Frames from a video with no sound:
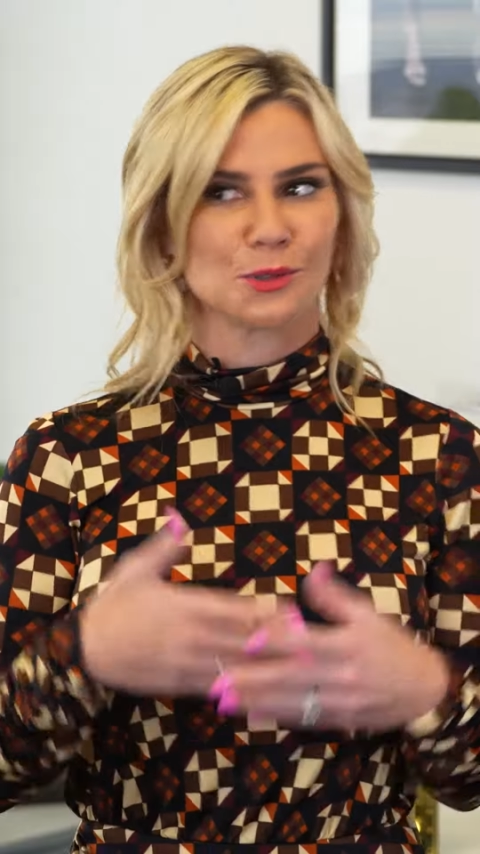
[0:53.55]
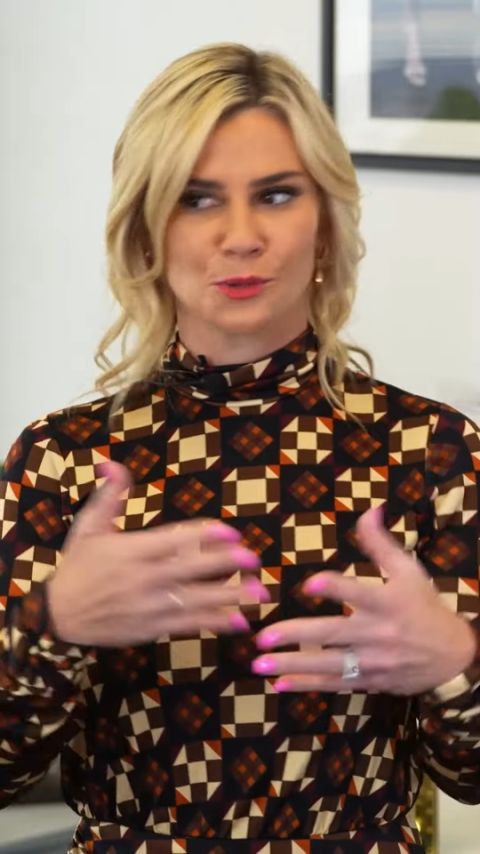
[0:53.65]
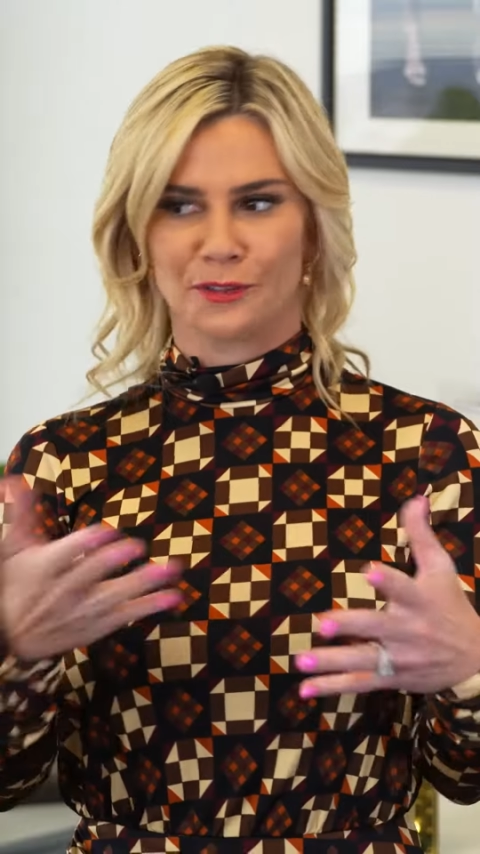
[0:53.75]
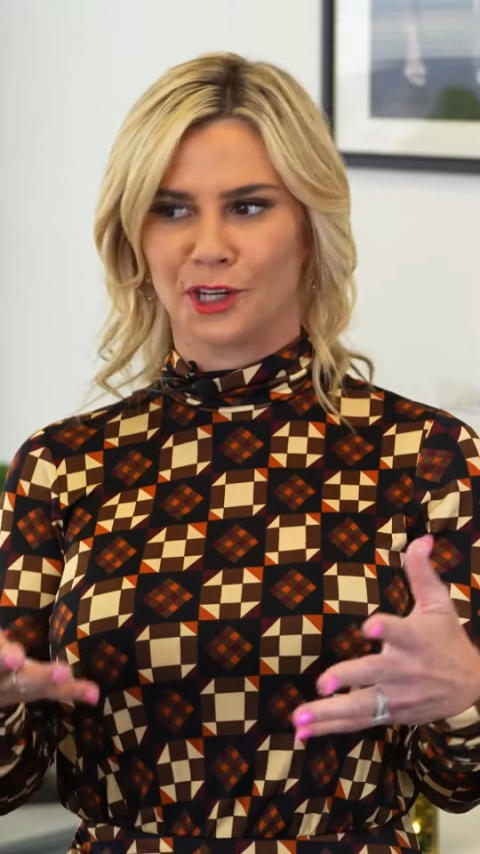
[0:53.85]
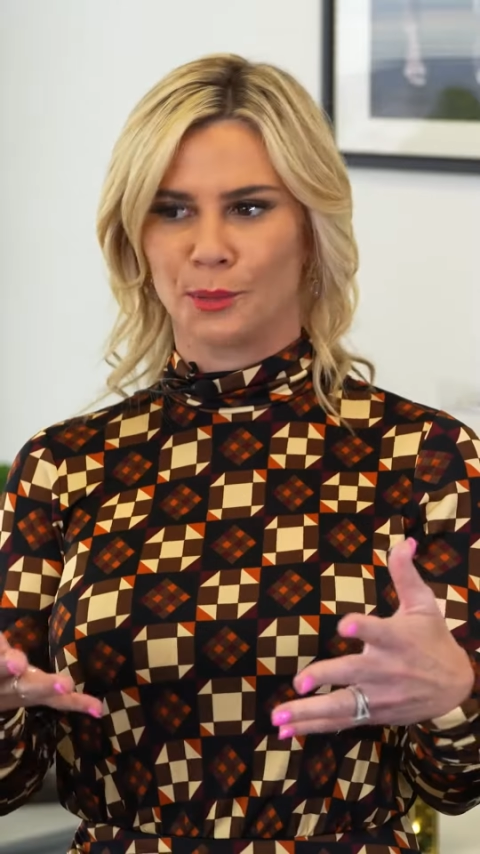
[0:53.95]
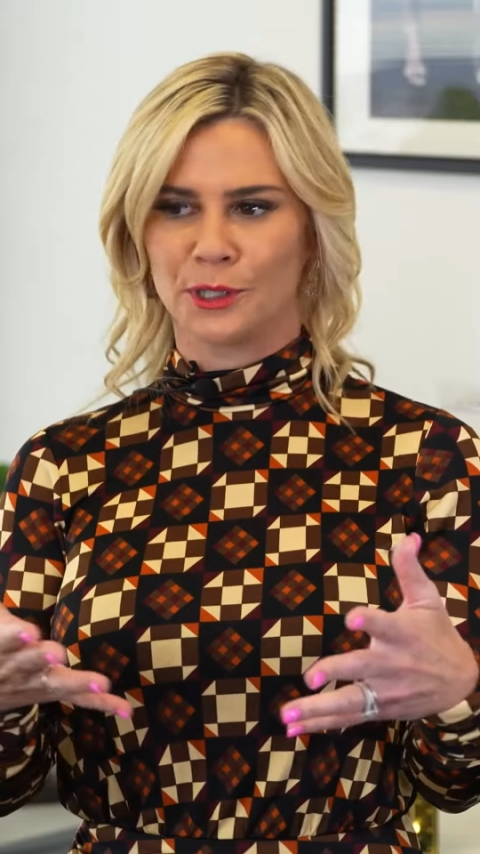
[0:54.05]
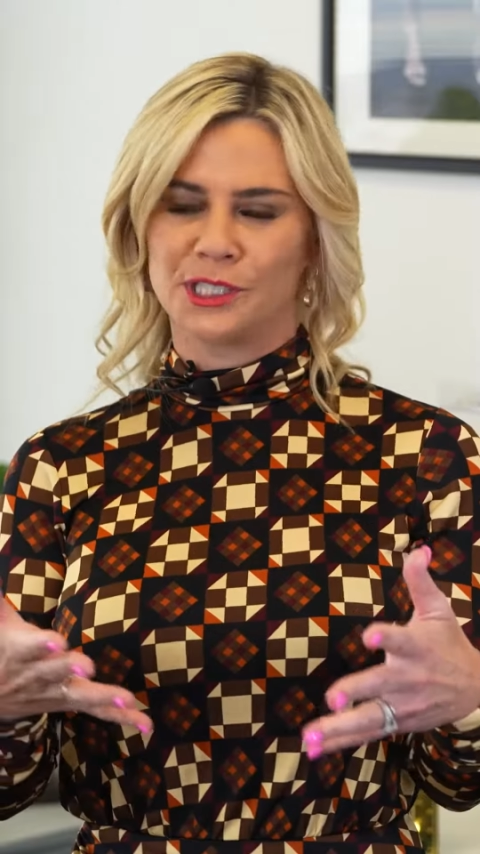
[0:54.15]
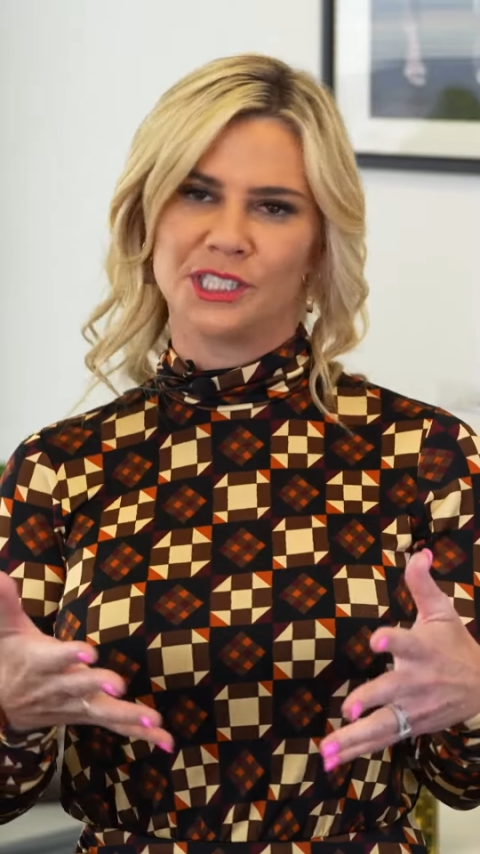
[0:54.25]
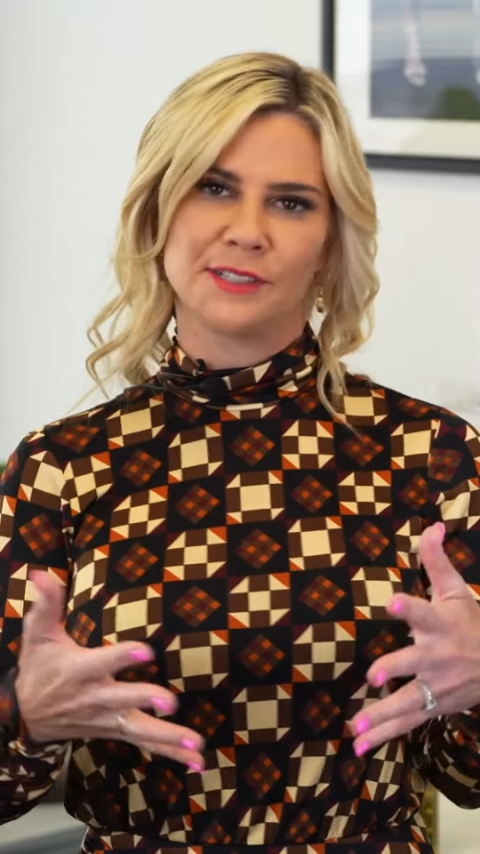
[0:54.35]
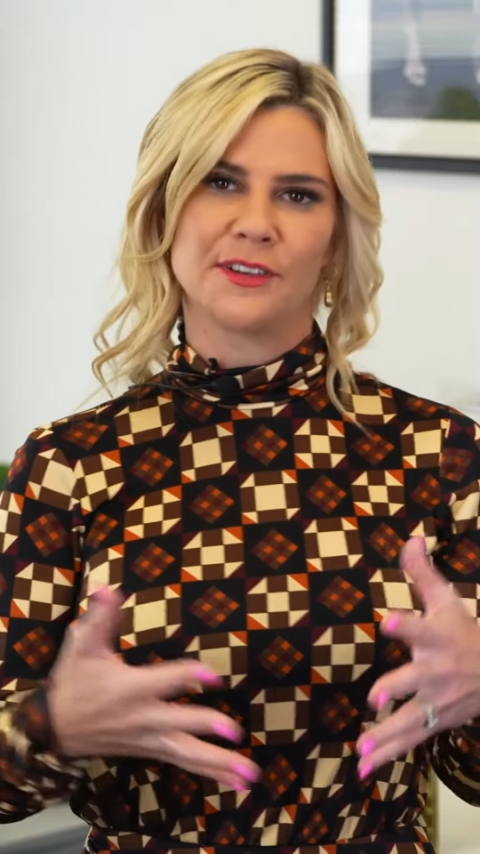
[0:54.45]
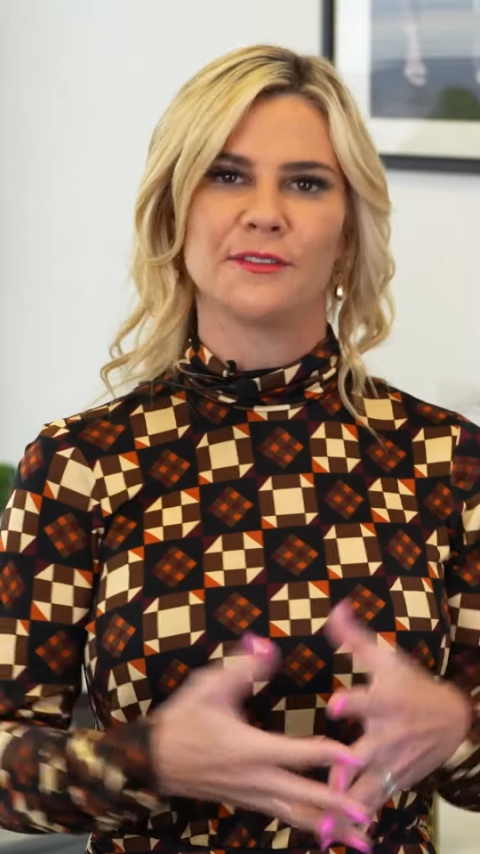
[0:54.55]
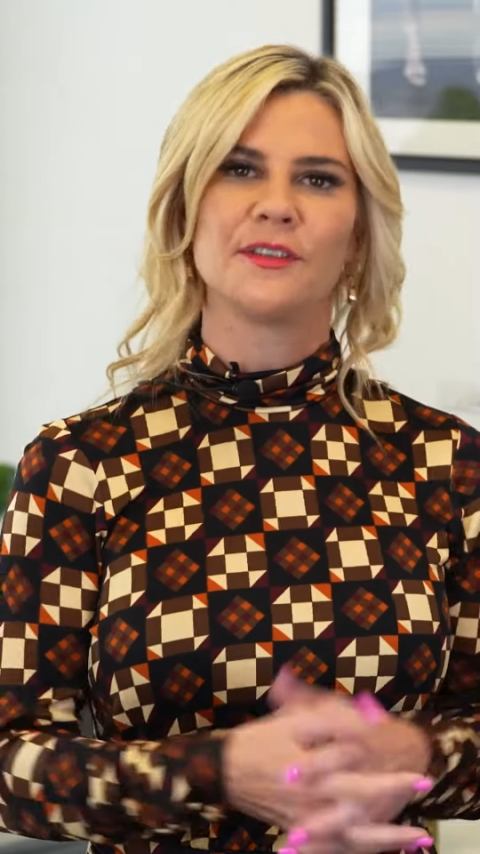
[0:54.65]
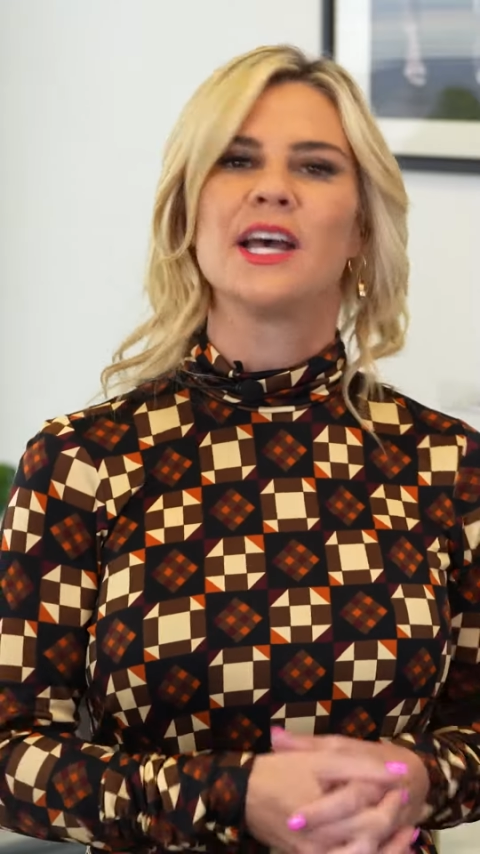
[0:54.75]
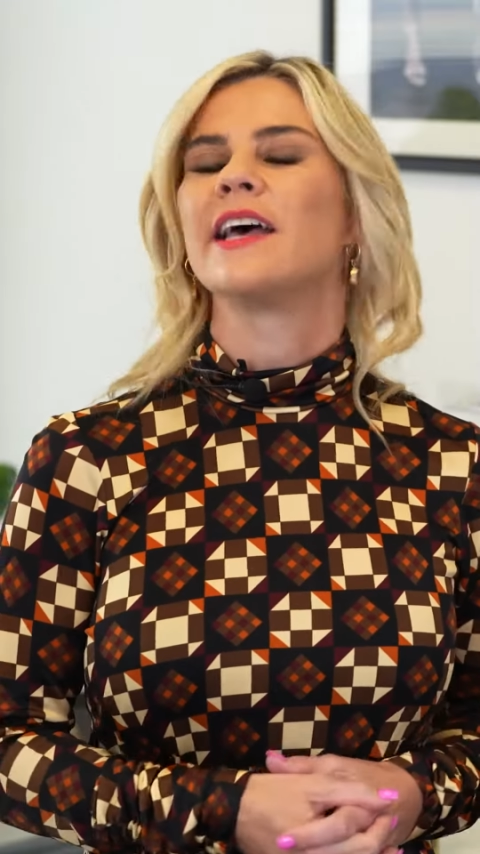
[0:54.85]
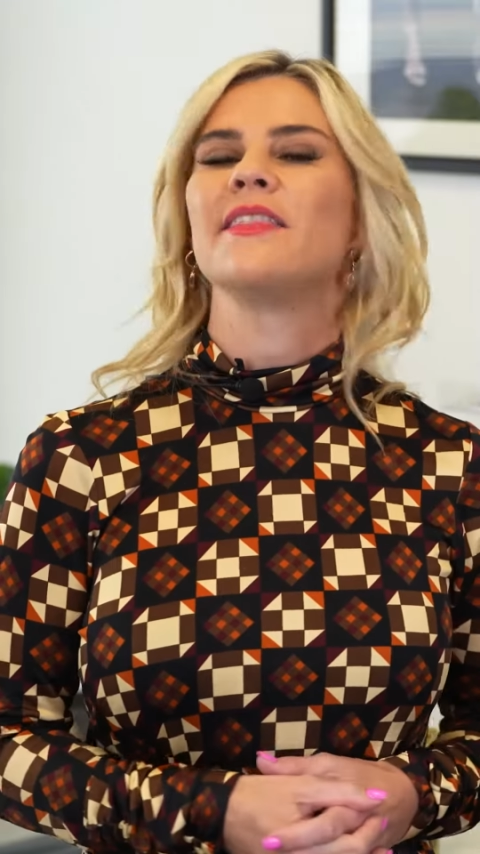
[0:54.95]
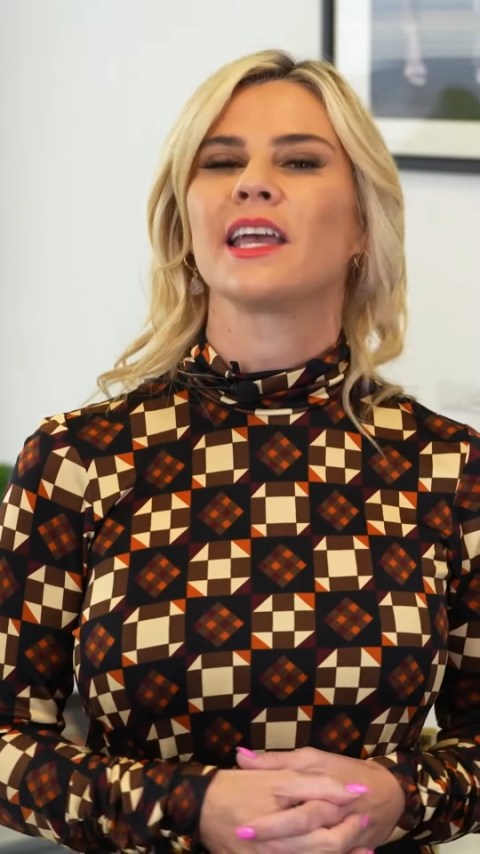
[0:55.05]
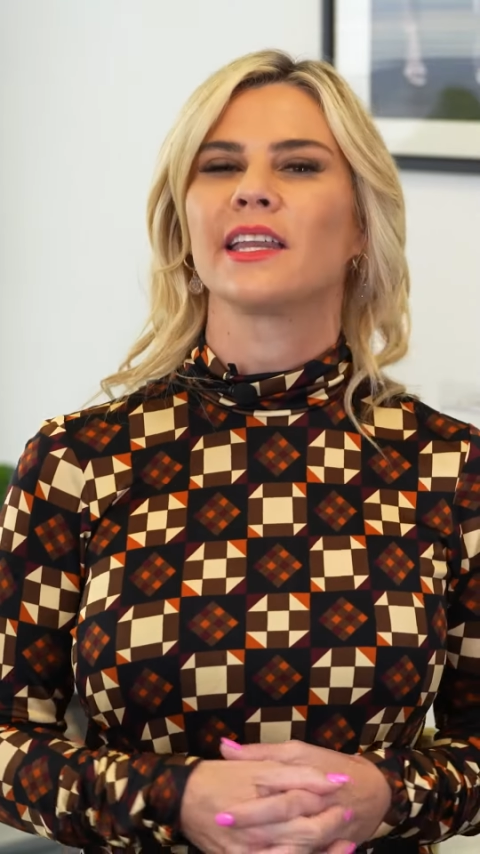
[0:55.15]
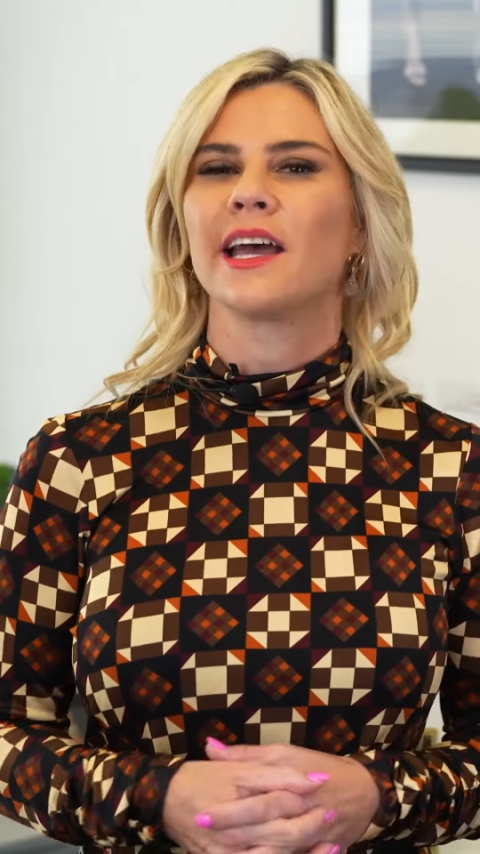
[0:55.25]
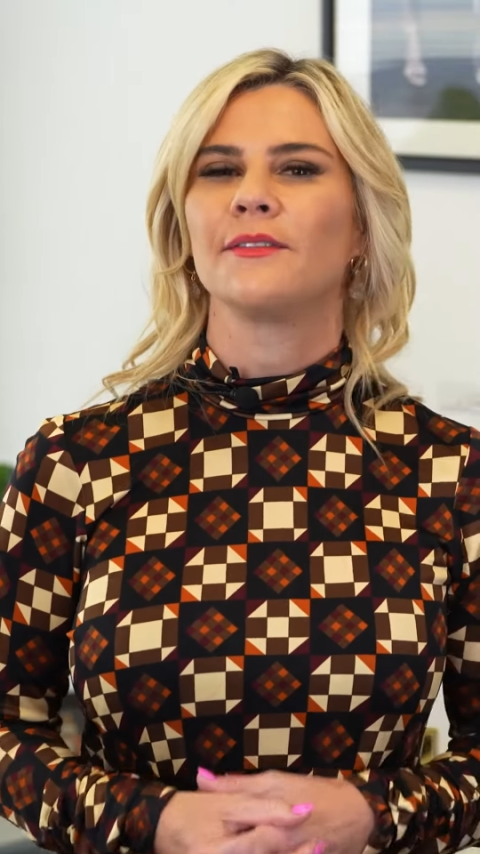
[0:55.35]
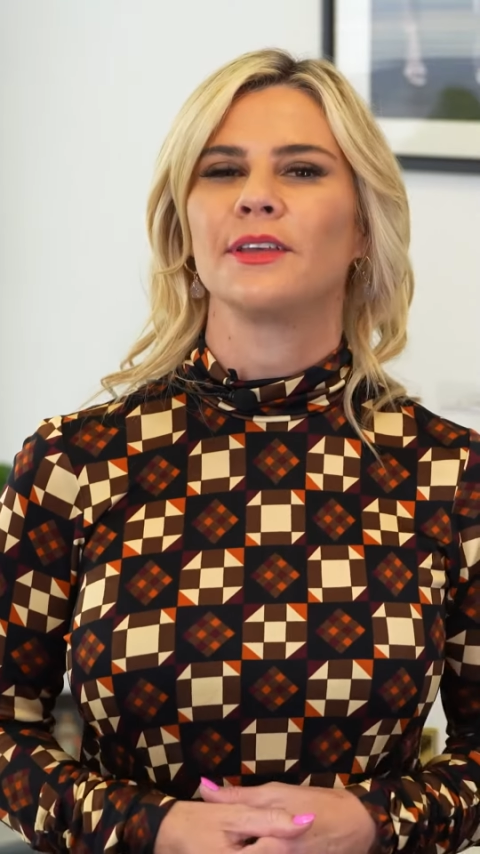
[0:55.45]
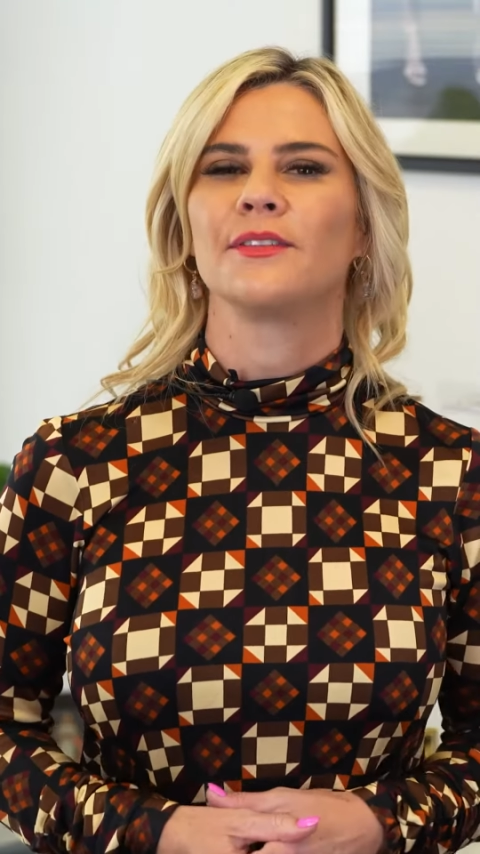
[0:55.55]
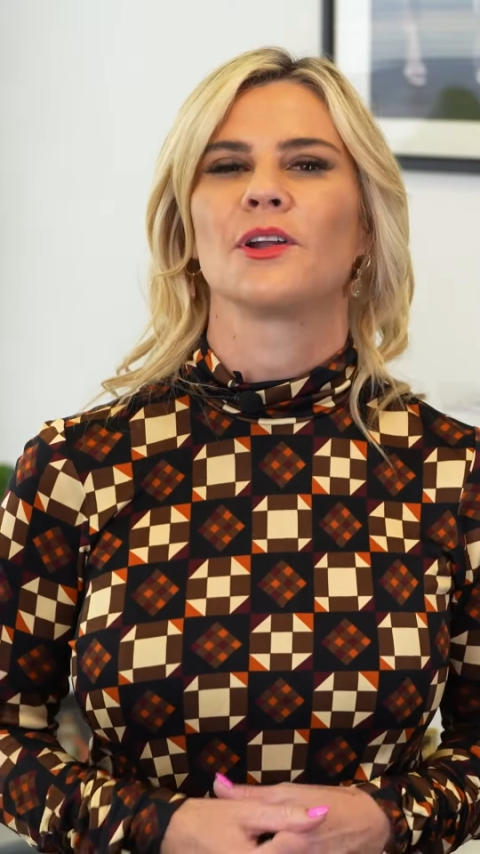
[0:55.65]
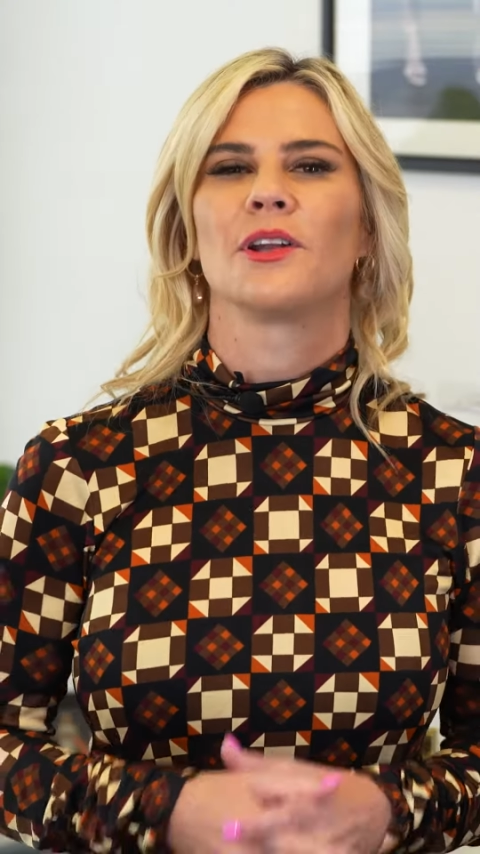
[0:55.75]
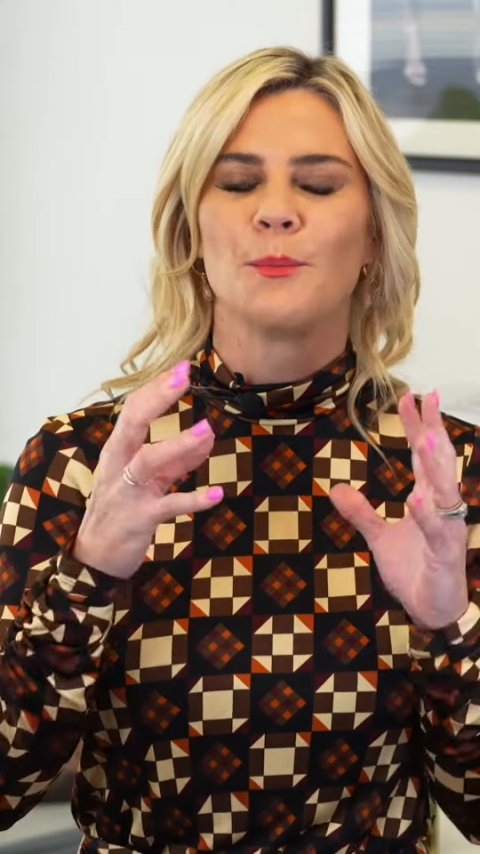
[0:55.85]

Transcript: We're very appreciative of, and they can have even